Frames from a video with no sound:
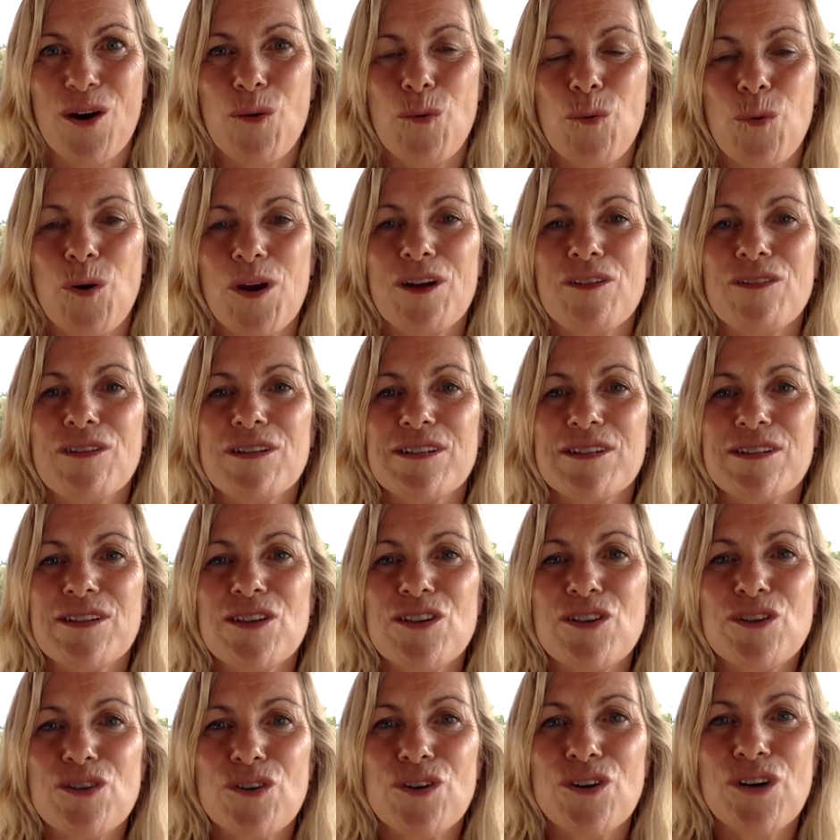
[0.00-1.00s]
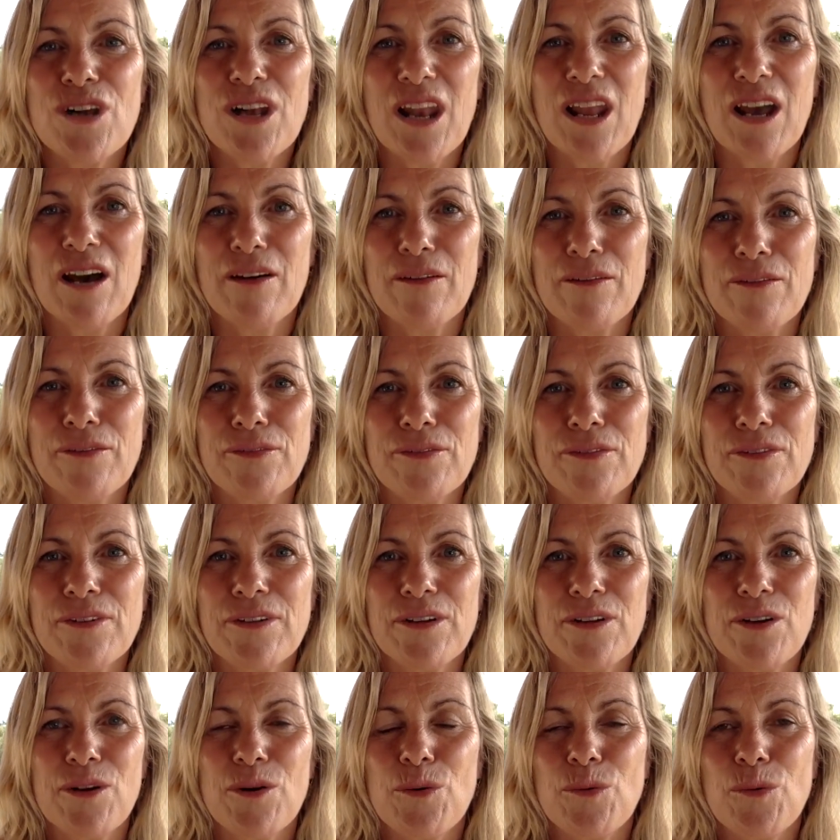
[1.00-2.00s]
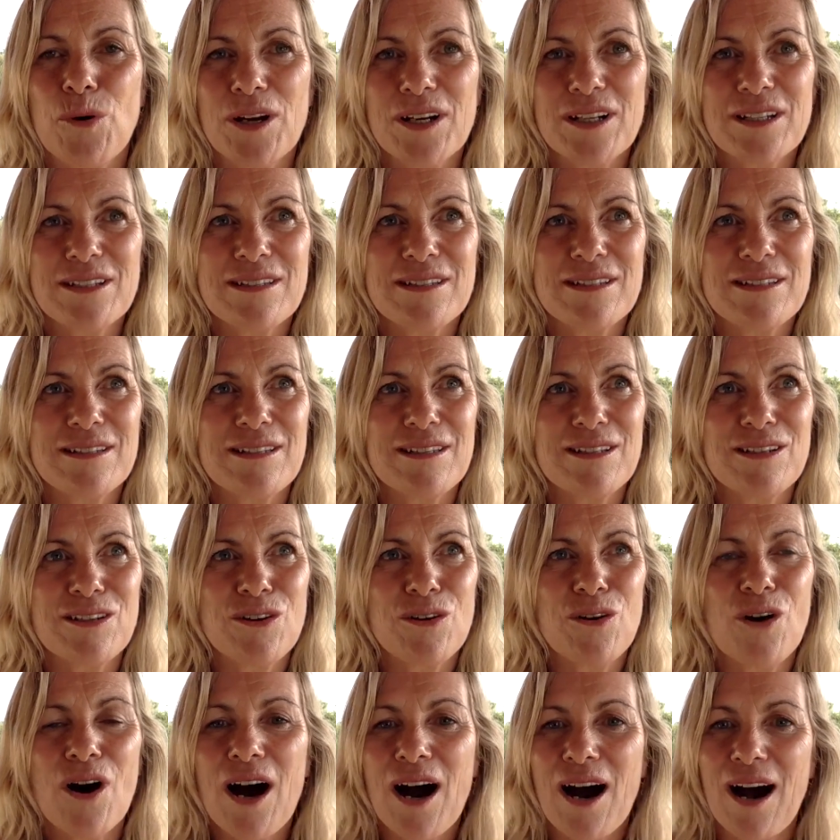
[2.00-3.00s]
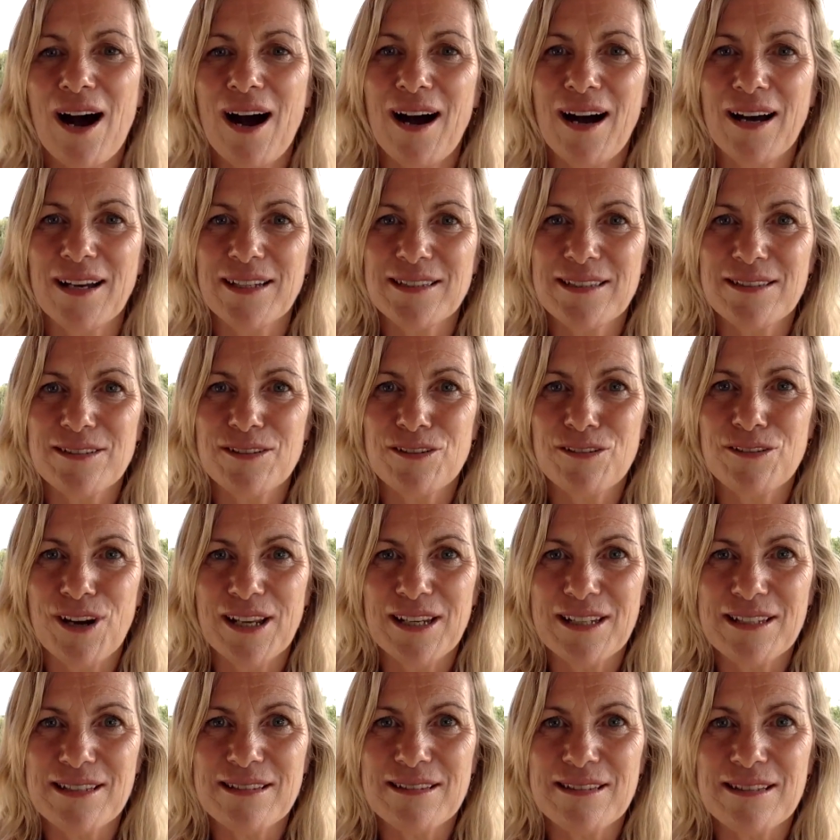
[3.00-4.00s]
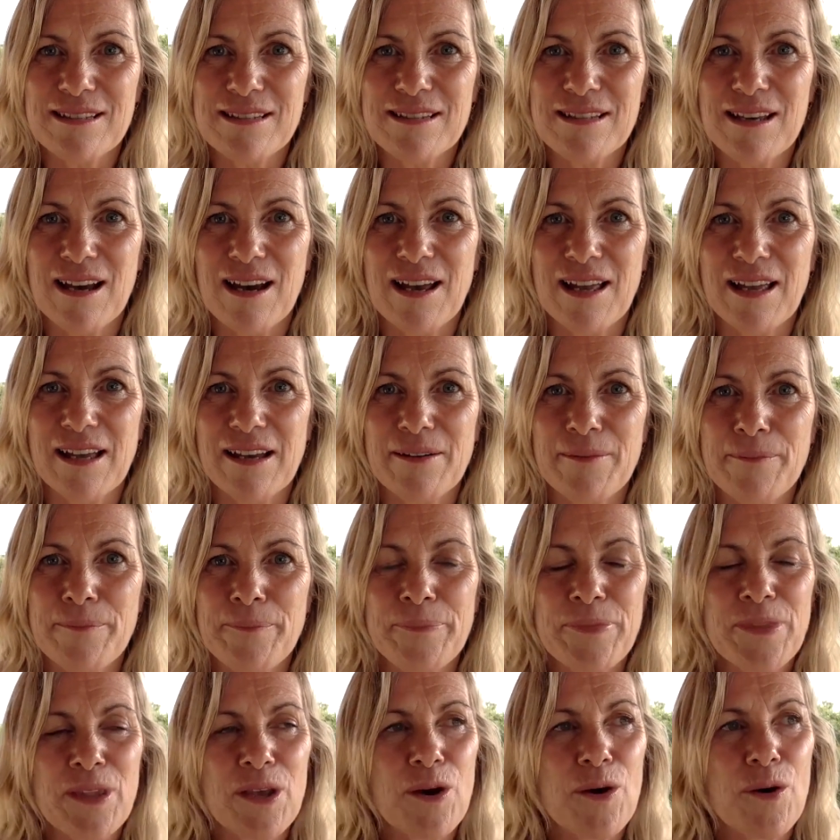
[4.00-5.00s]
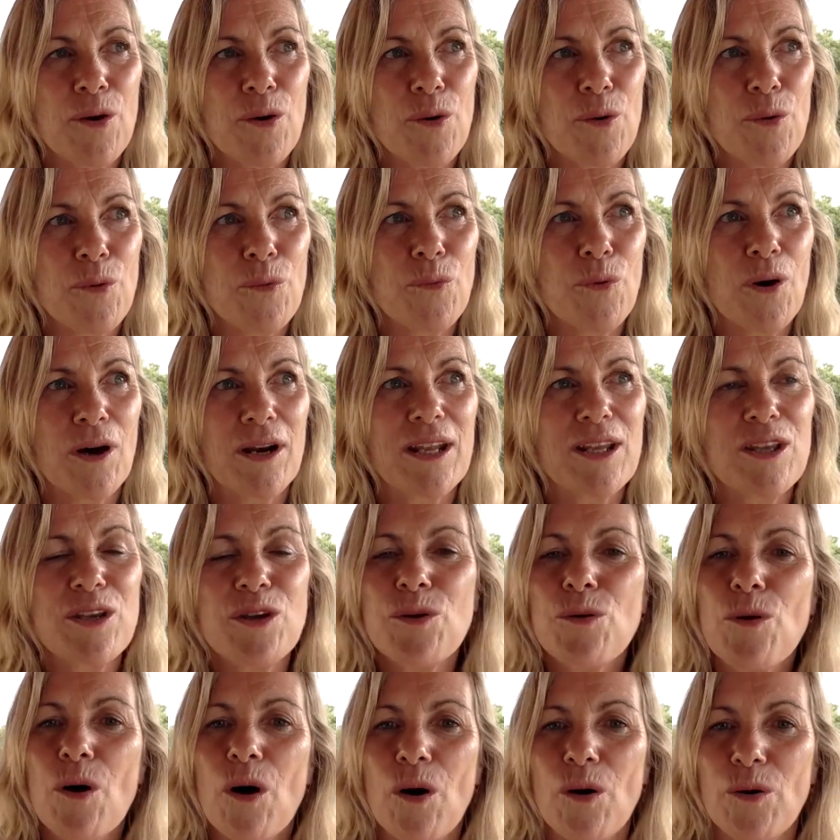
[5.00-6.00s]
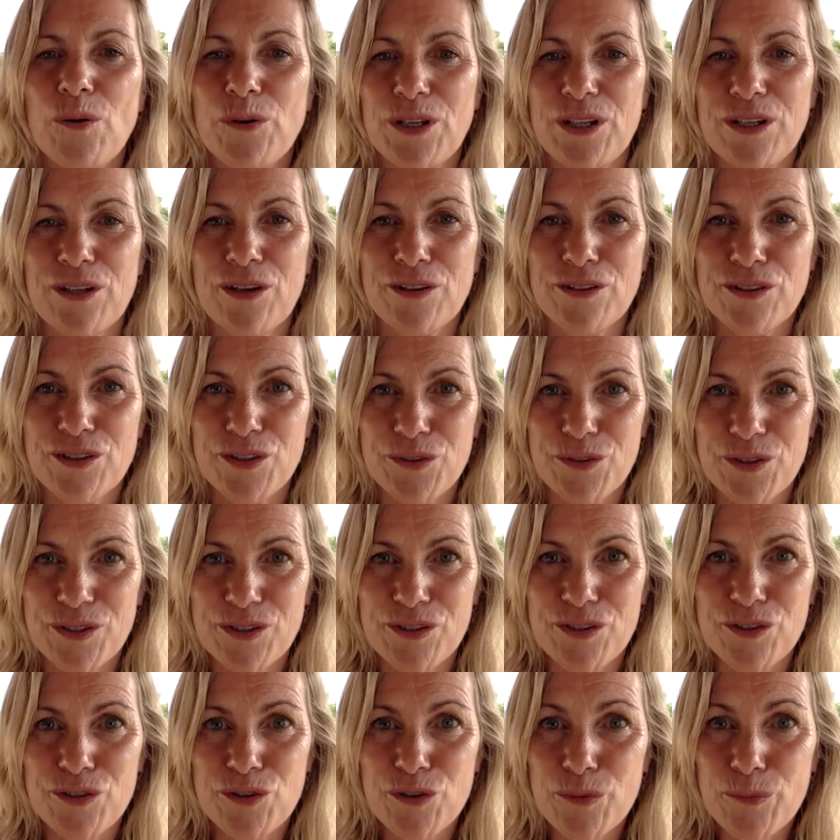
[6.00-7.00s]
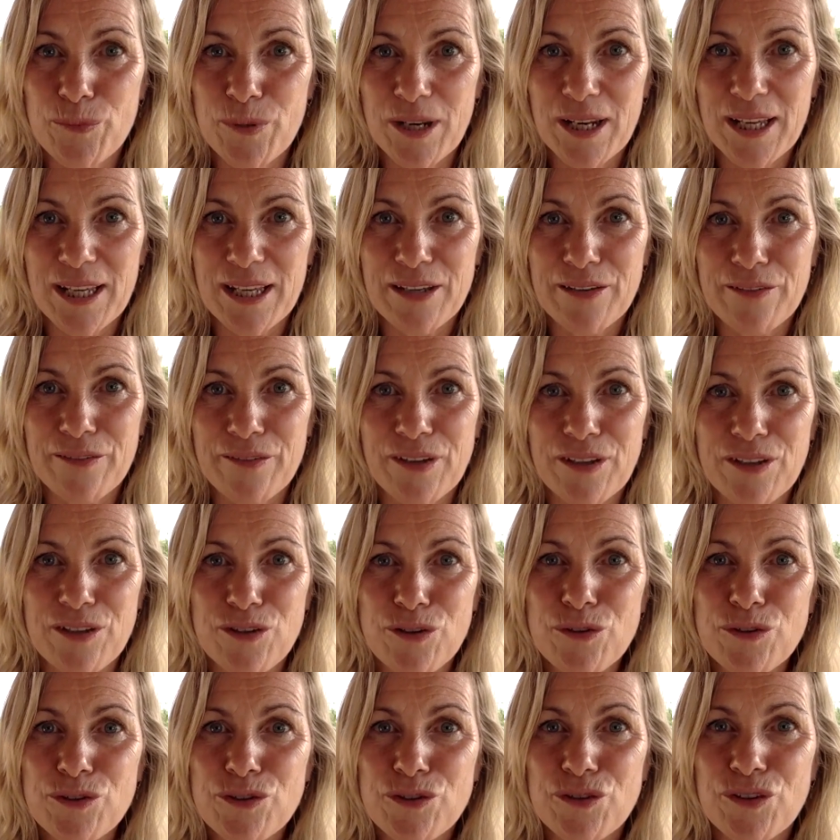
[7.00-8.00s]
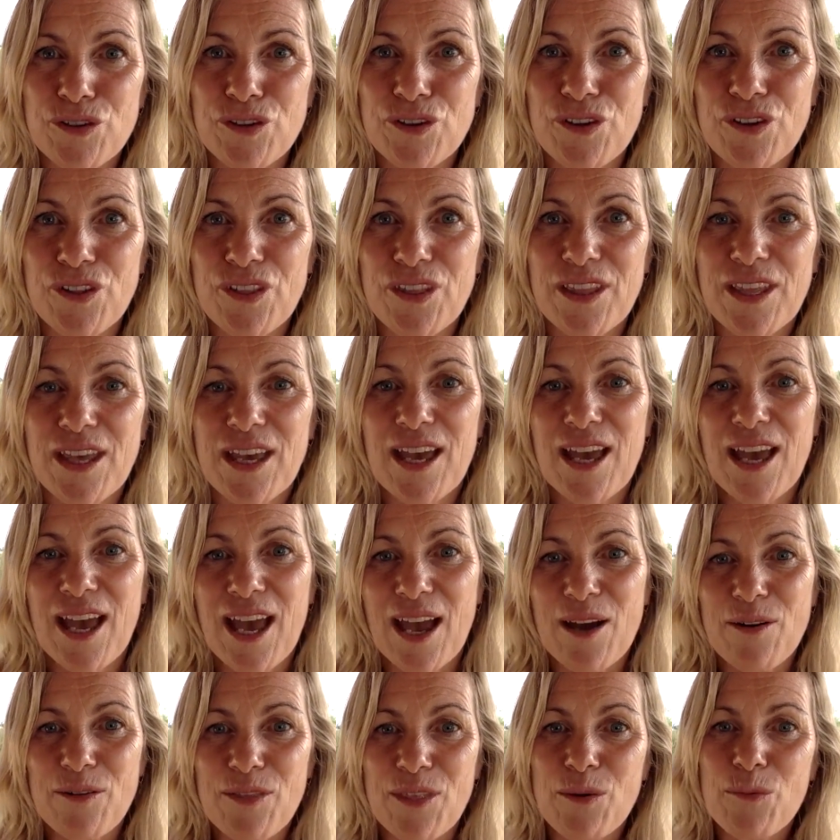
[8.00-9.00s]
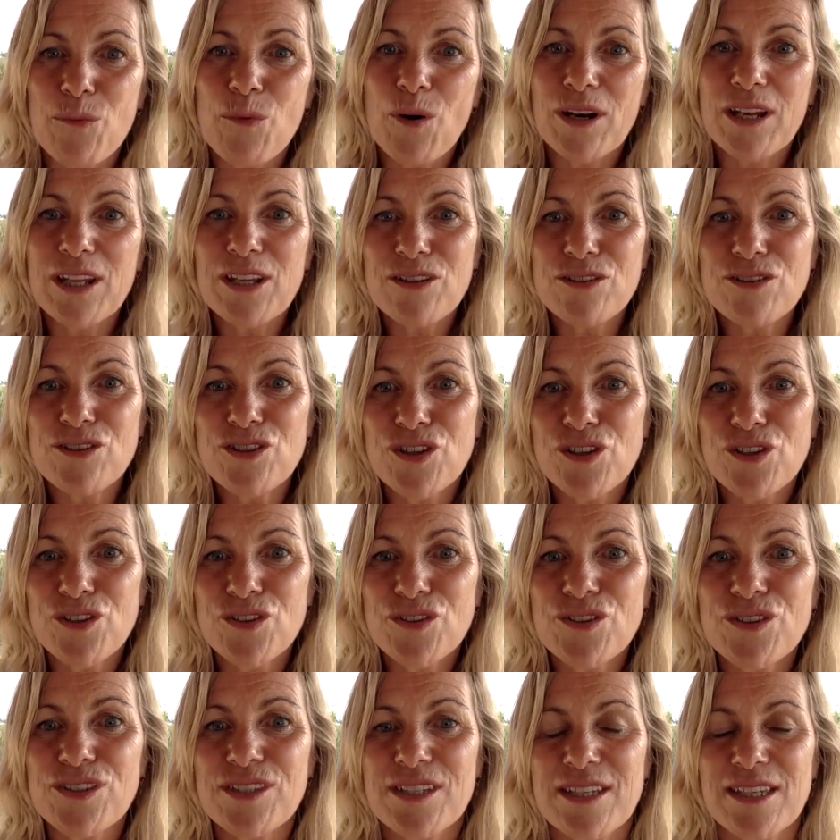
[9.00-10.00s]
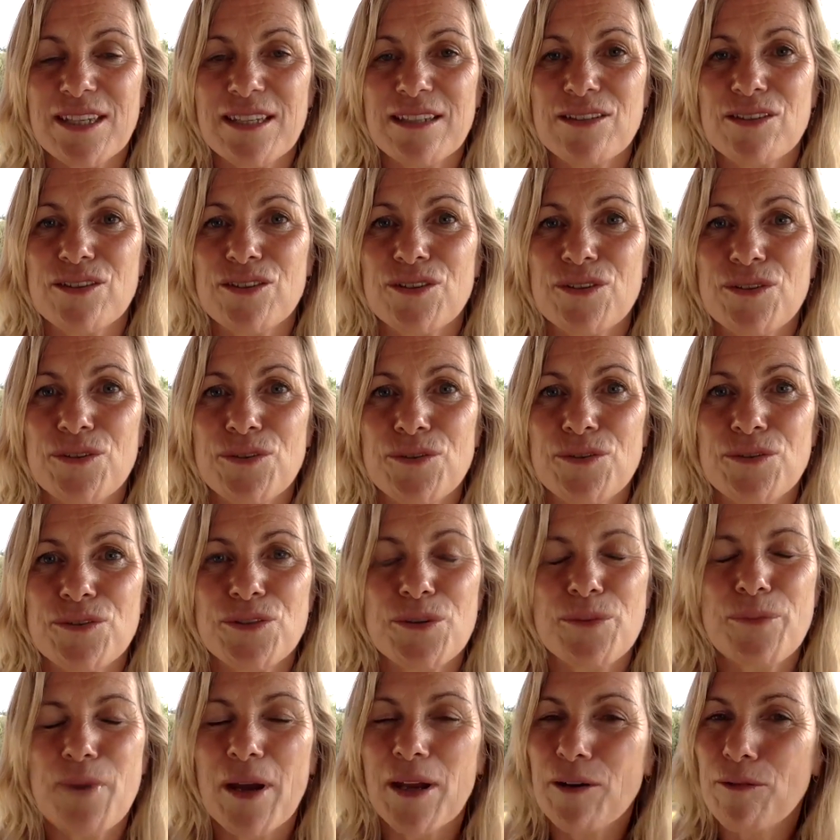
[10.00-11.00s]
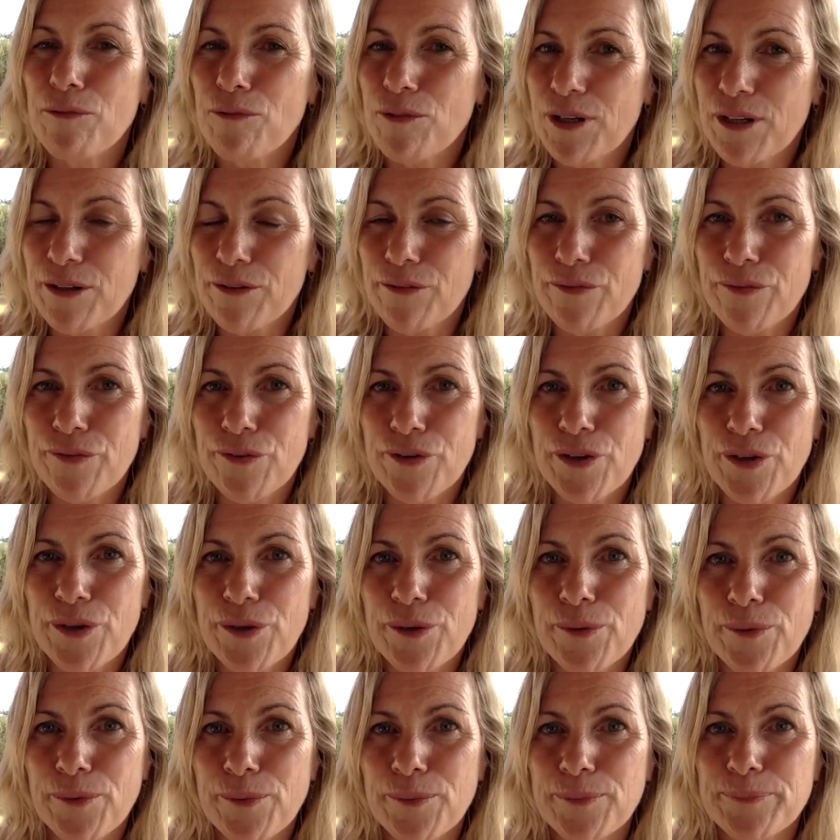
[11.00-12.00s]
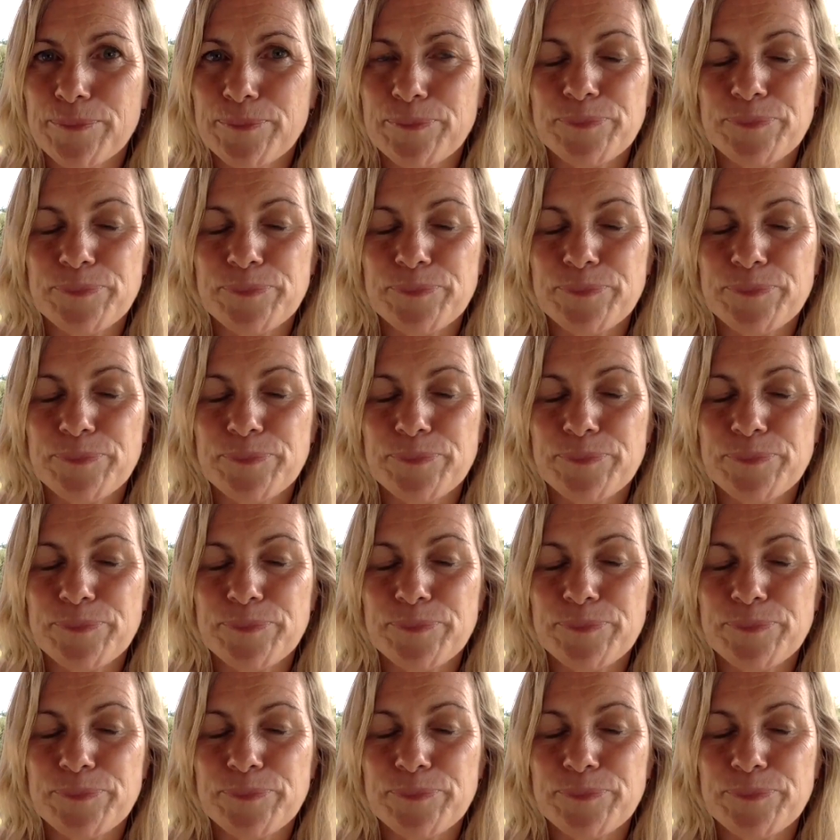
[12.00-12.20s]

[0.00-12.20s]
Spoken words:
Where is your love? What is your heart's greatest desire? What are you holding on to as your belief and your truth? And then what are you choosing to make real for you?